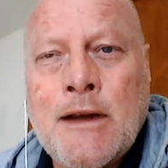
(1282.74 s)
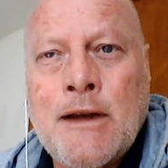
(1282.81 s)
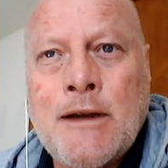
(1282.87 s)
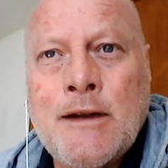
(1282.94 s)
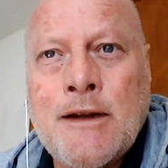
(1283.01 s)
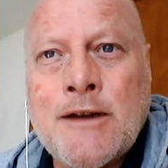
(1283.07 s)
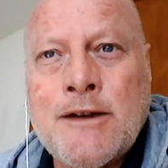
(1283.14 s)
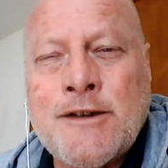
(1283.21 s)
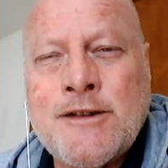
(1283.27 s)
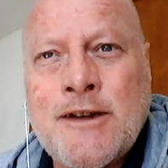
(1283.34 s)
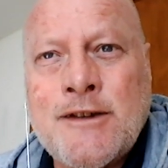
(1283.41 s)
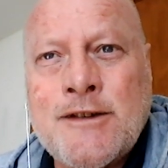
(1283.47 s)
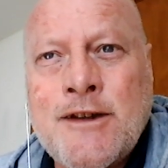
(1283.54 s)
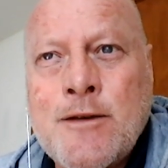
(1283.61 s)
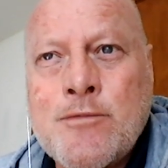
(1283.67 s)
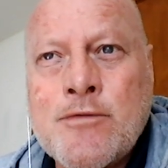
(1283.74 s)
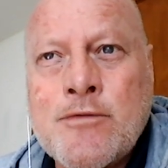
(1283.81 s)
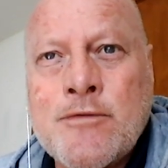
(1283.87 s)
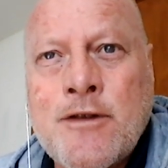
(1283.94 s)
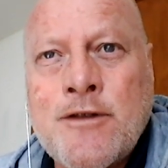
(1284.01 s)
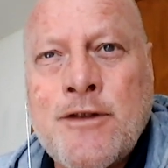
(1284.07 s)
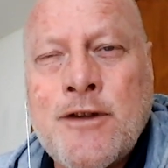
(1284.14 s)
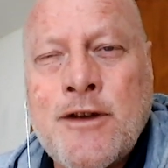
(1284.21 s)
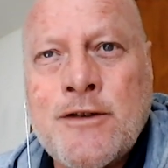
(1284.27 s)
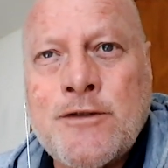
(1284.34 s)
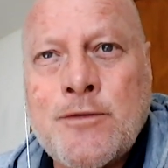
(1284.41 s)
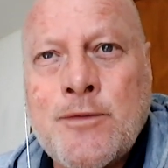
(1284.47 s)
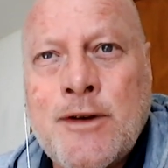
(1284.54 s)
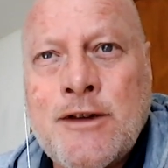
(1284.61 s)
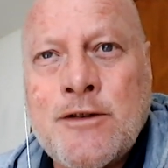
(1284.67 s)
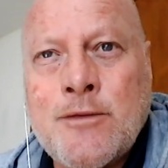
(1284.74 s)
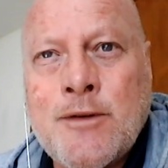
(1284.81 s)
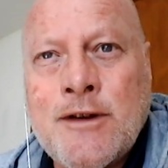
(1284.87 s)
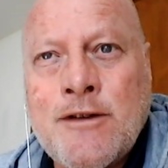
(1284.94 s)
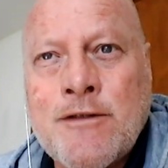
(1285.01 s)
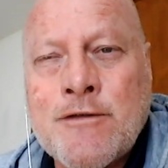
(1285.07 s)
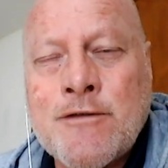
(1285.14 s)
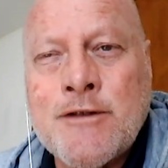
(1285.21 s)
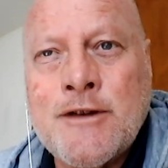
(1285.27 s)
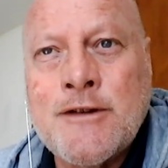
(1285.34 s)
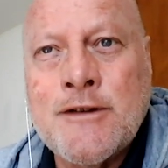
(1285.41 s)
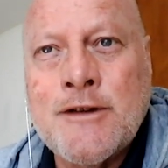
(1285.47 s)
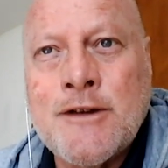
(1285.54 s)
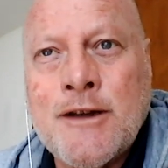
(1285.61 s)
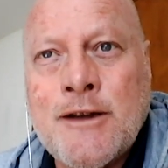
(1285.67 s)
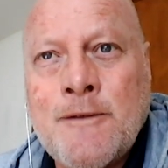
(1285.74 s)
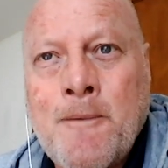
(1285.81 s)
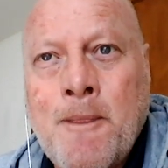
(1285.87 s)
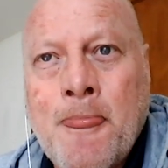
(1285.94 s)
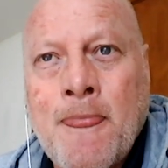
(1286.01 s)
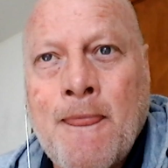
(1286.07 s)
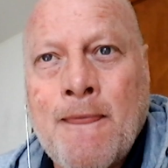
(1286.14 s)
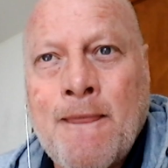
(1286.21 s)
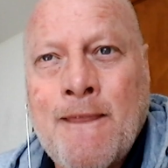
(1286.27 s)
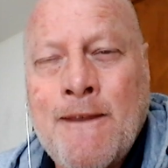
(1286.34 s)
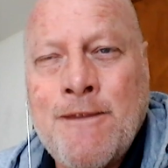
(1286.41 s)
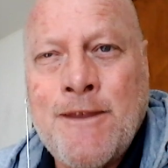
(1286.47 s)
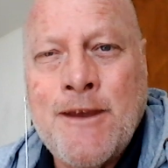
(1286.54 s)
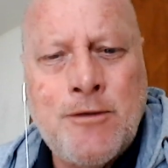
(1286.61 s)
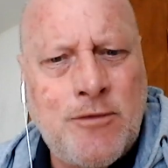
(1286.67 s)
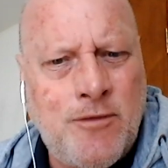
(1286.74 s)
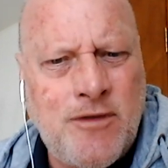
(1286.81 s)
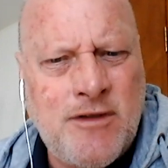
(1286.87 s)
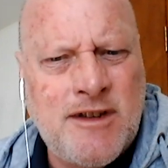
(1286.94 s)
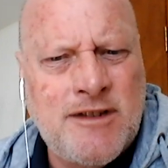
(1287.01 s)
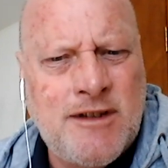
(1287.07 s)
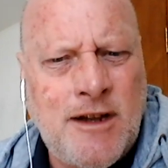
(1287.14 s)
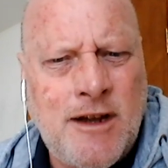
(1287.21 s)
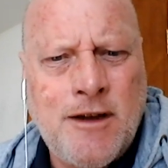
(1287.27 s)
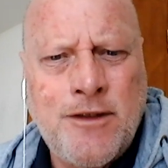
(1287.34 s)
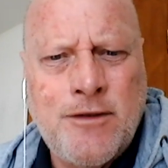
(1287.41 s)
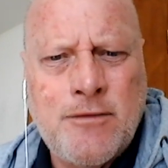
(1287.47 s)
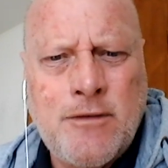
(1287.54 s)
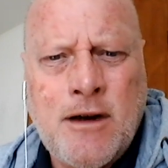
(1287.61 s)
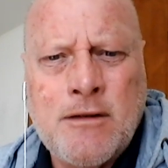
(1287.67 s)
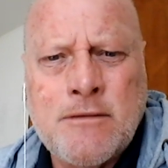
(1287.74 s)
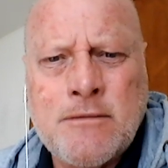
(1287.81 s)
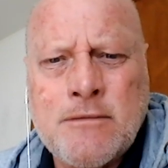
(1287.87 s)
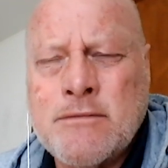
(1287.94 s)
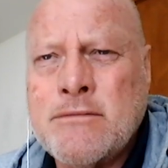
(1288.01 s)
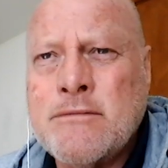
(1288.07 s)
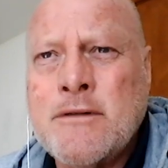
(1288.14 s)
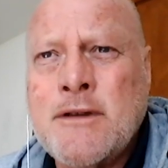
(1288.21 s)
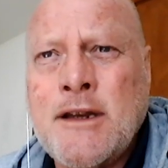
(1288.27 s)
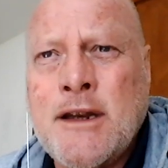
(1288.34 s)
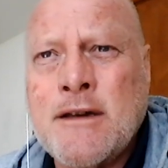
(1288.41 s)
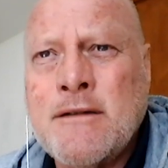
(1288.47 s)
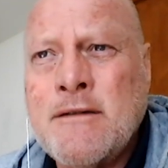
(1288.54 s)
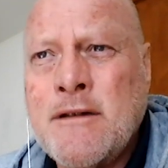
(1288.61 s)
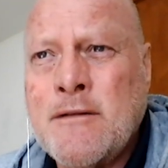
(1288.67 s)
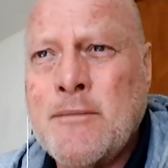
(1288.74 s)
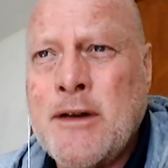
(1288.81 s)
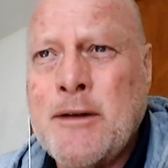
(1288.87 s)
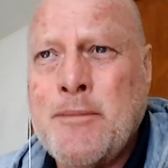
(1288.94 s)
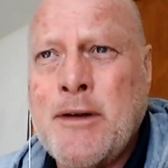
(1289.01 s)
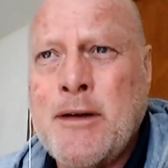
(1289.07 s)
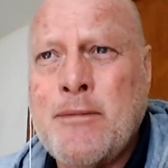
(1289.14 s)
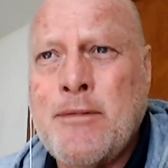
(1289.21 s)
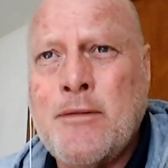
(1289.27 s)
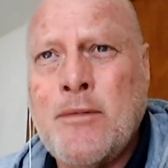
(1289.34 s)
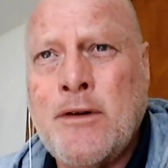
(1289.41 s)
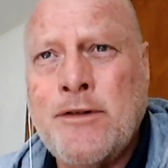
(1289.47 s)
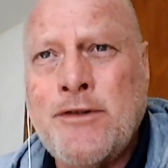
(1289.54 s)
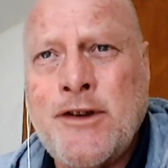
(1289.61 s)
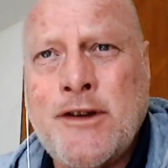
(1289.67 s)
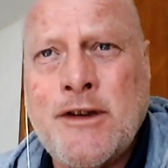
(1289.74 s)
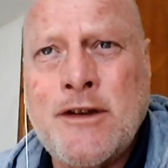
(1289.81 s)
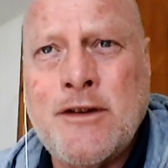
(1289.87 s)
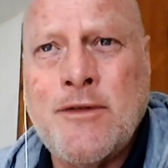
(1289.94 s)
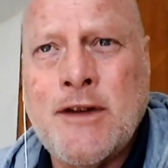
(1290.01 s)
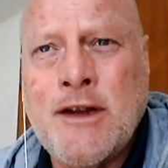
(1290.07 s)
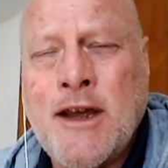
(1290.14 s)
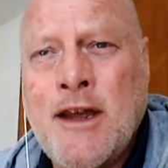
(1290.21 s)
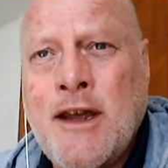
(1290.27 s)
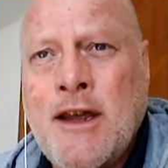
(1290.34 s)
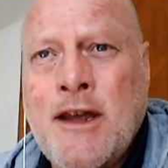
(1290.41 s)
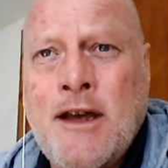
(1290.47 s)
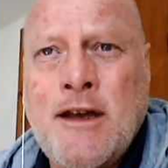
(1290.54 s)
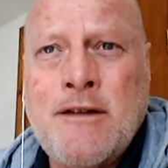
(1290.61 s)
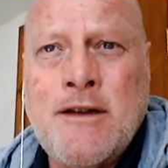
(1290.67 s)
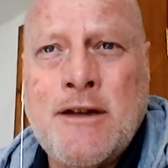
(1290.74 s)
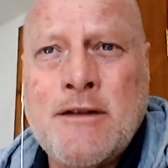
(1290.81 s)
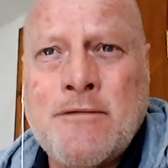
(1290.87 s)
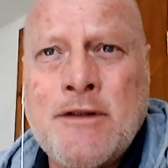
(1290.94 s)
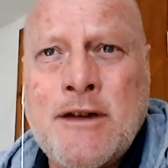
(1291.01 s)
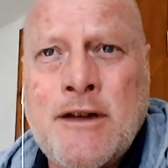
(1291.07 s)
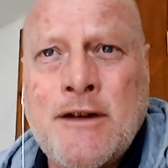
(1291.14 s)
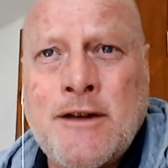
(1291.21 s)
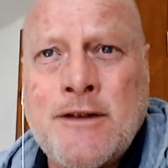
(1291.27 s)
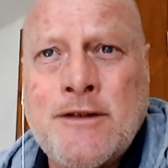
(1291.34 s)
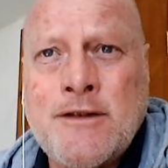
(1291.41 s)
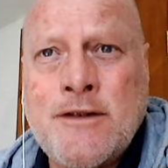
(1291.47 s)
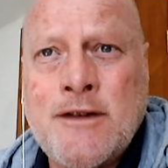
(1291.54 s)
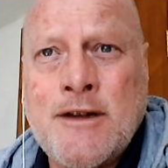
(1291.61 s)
like I said, it's April the 3rd, 2023 today, and things were really slow. I thought, not many people are watching these videos, and I realised,